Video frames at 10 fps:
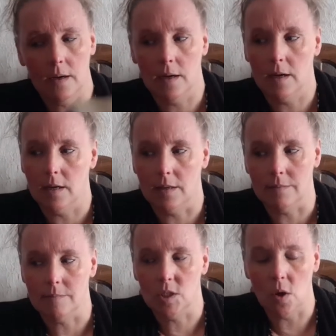I
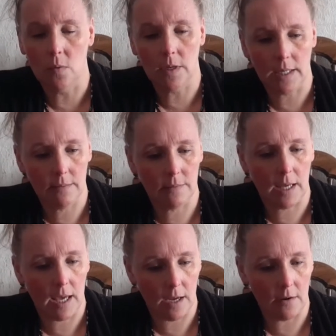don't
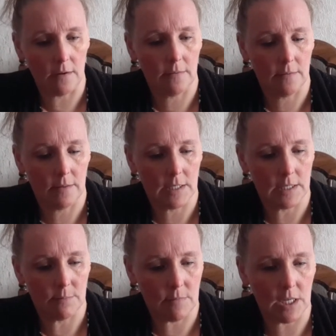care
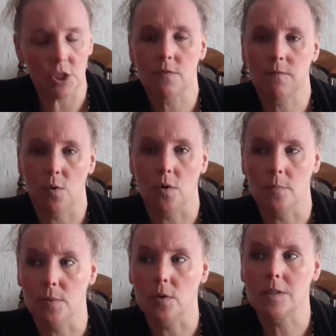as much for
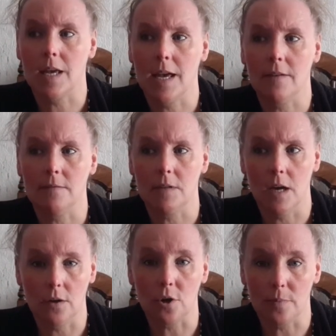books that have
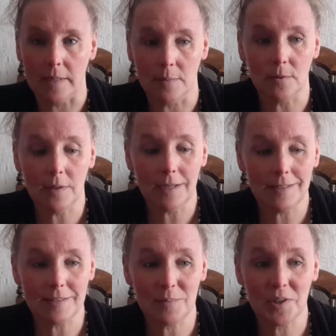younger people in
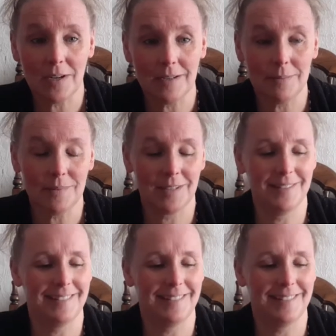it sometimes.